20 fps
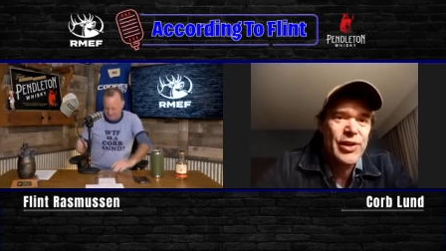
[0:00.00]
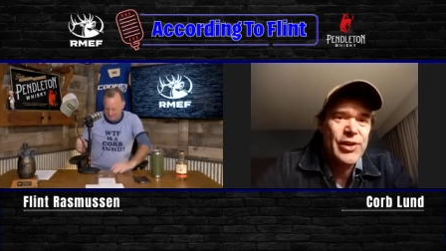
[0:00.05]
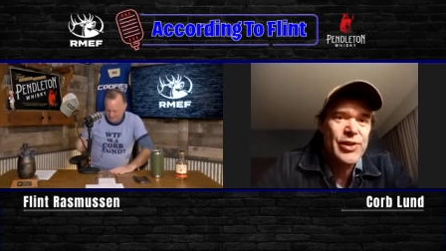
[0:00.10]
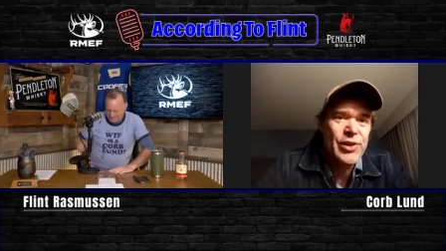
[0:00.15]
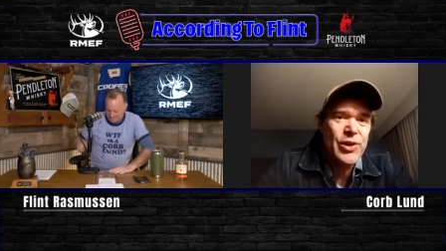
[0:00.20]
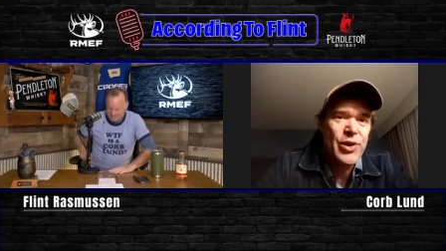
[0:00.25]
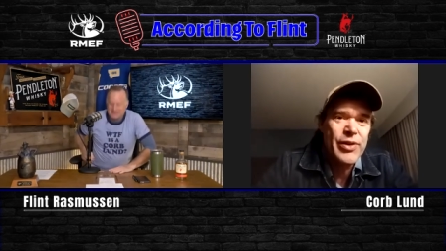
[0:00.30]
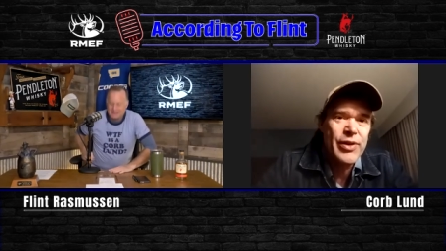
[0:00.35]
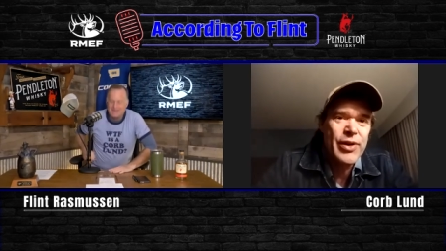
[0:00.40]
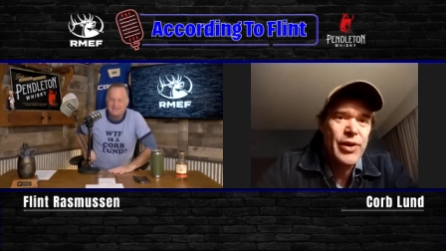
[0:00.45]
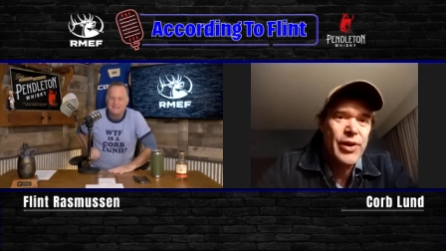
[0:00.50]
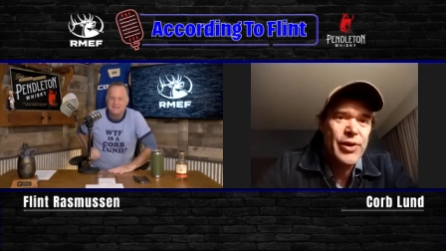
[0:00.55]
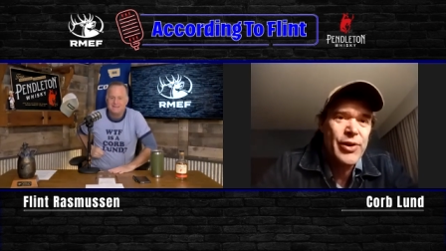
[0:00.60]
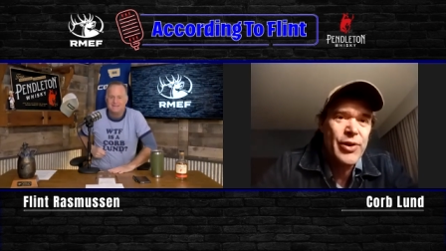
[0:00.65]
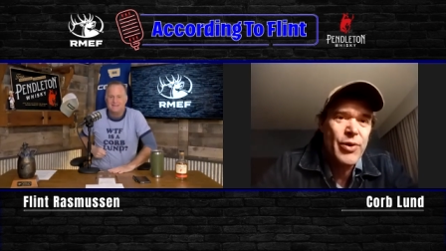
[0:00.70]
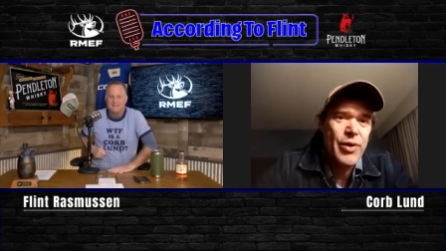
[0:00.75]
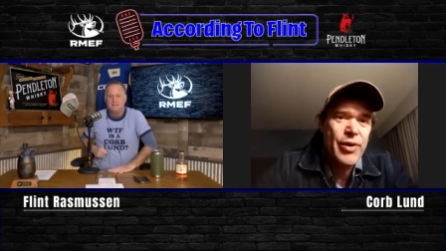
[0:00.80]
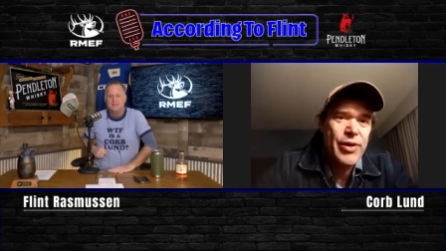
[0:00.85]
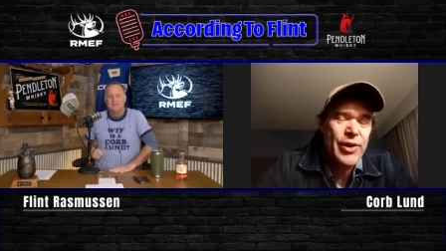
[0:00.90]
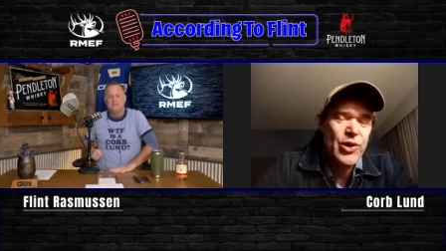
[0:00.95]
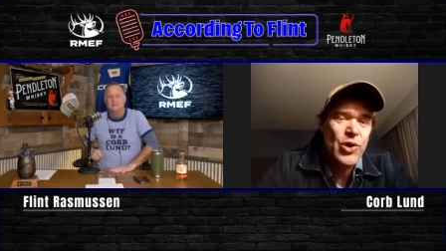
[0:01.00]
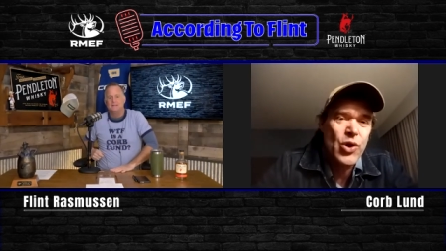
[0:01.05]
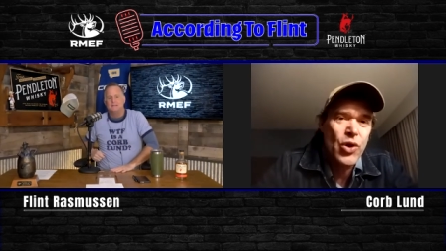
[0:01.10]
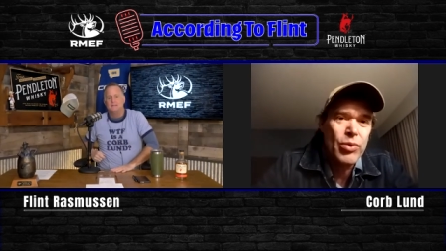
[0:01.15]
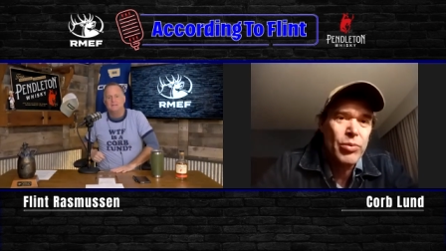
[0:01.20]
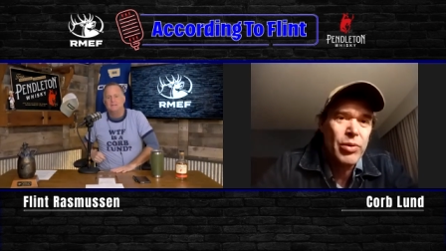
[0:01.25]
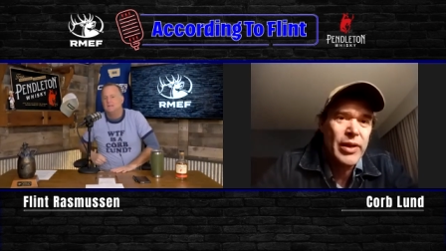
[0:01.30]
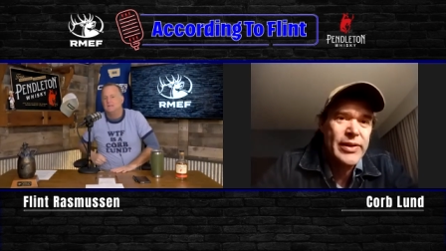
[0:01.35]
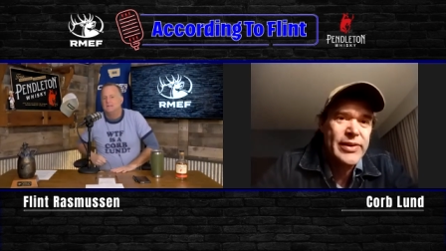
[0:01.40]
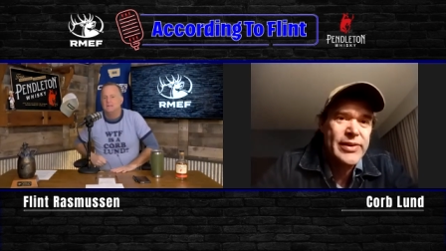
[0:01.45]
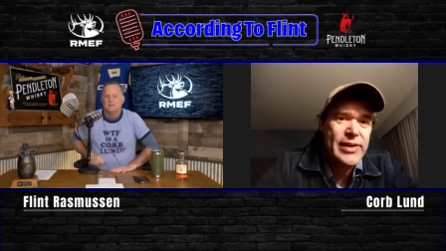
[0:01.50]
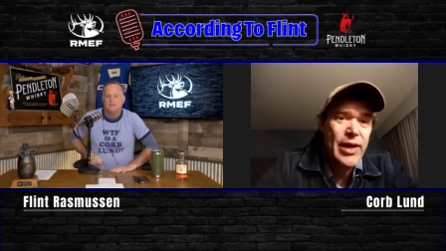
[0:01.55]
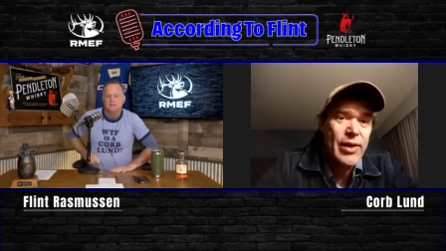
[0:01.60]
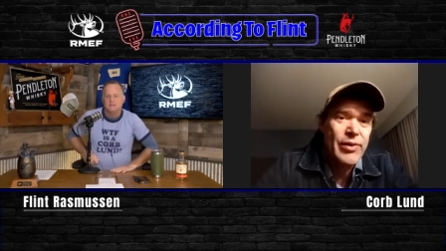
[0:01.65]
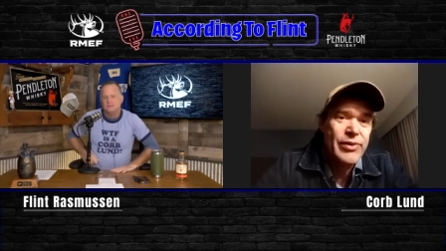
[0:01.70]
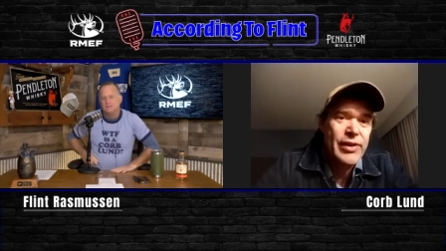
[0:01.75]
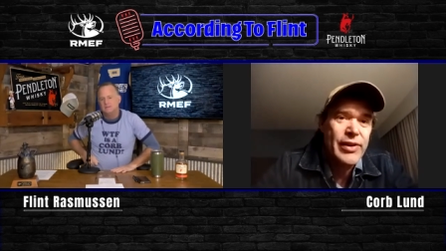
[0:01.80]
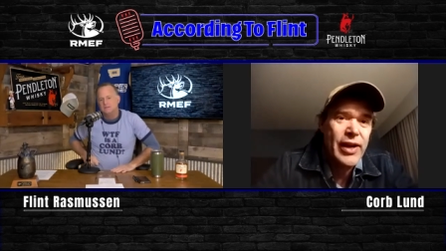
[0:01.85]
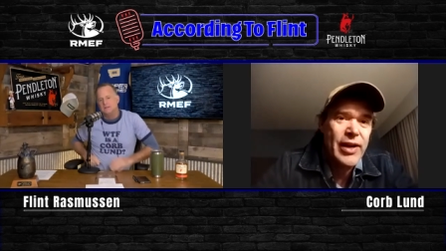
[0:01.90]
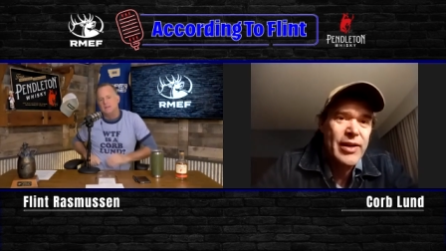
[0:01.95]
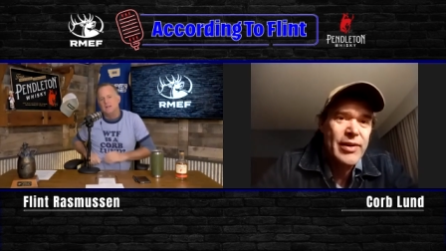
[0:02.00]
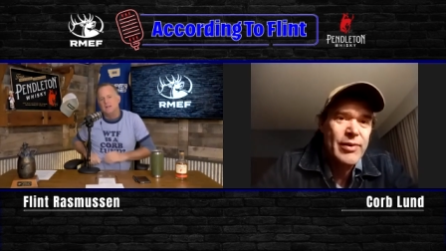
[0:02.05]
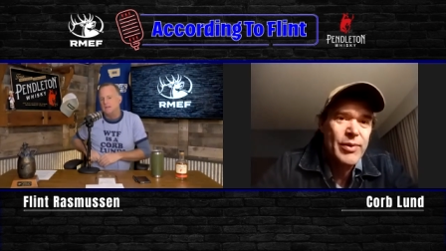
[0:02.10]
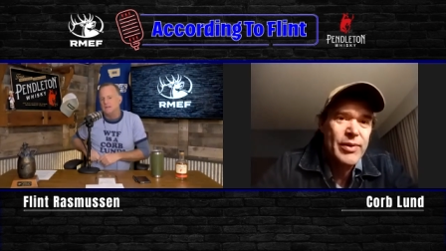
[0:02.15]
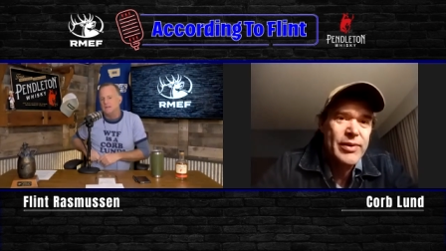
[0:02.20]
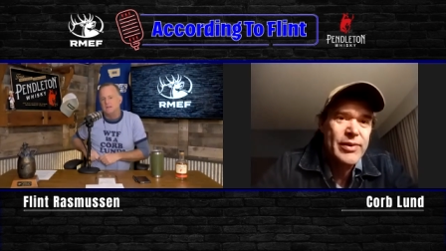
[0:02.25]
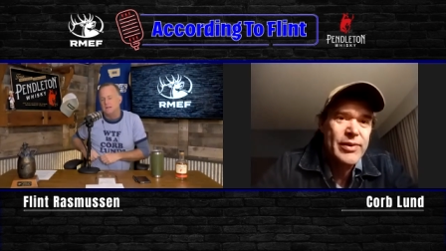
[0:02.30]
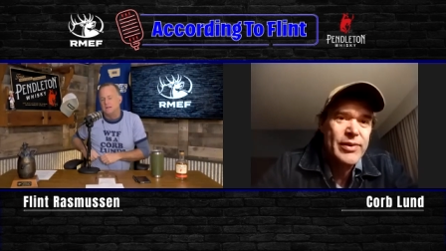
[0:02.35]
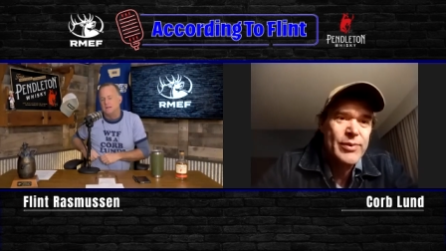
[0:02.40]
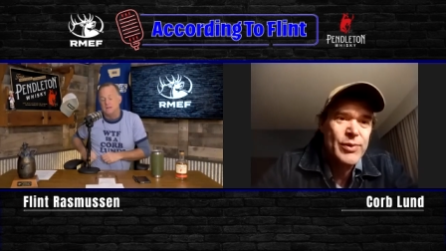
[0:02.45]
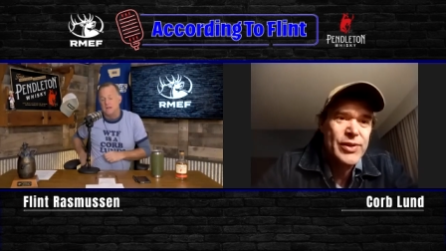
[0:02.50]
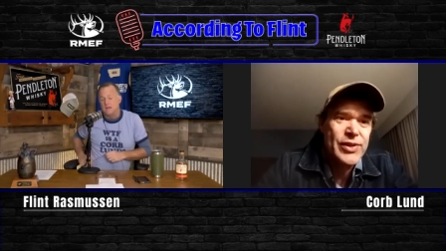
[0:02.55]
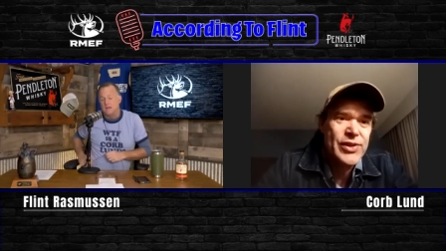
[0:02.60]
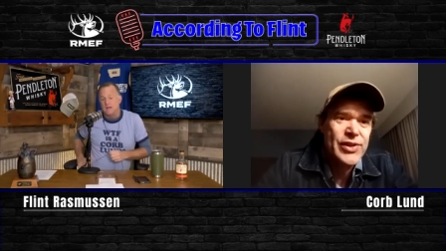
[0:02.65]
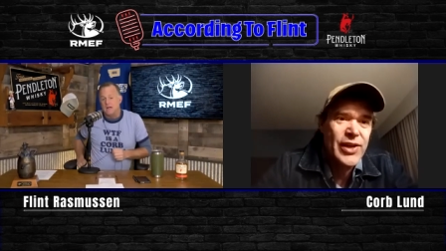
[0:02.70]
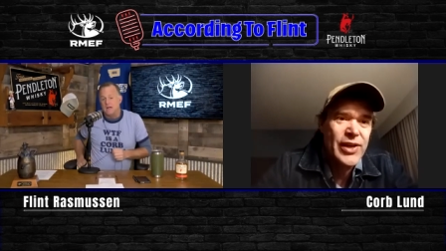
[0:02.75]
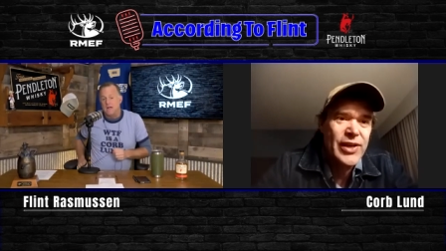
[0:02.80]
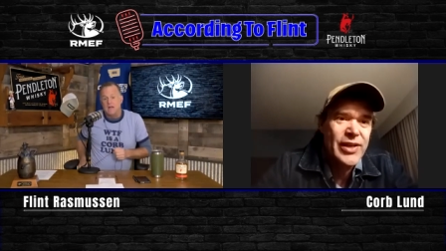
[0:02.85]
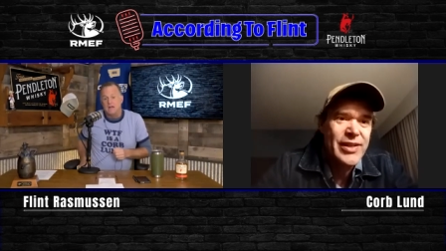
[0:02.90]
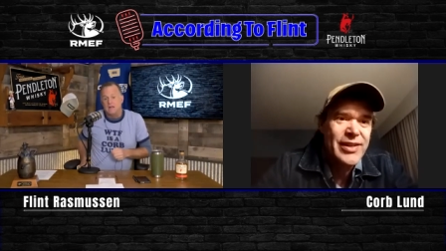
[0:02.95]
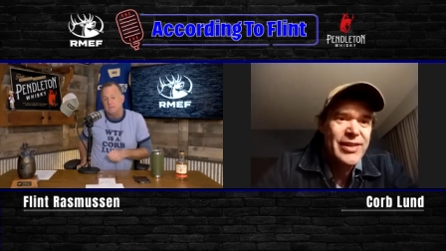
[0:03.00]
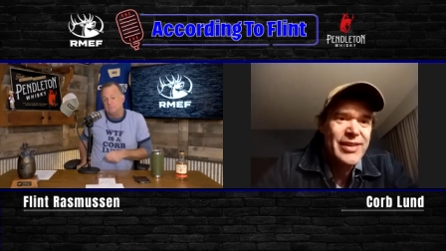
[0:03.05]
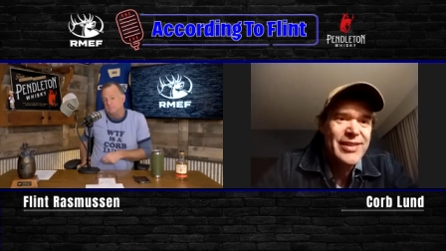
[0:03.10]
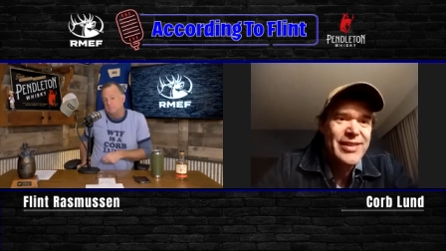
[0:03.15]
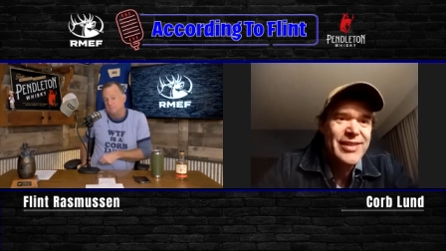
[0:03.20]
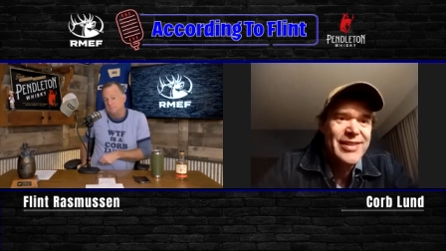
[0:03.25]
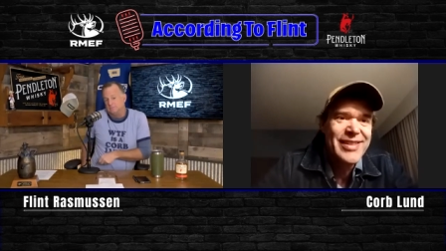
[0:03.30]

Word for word: There's no there are no other Corblunds out there, which I, is good.